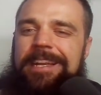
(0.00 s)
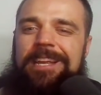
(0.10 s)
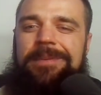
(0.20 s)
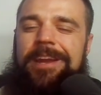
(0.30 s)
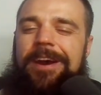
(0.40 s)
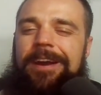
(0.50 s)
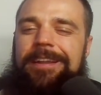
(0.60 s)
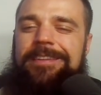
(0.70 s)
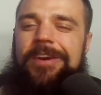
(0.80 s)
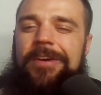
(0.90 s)
APR on
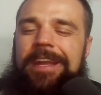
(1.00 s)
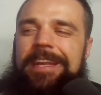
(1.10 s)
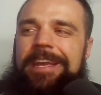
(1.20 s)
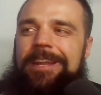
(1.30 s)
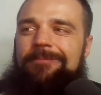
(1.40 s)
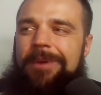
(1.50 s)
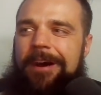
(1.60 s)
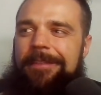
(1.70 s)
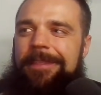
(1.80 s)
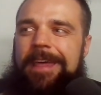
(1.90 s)
a token in a
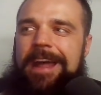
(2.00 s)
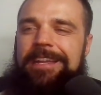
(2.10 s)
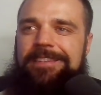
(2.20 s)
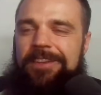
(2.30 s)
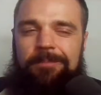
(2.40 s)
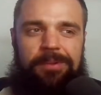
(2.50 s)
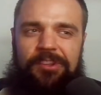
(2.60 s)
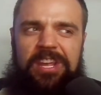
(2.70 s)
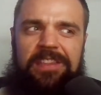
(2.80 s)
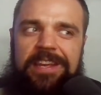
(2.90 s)
month that is
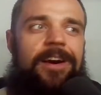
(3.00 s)
completely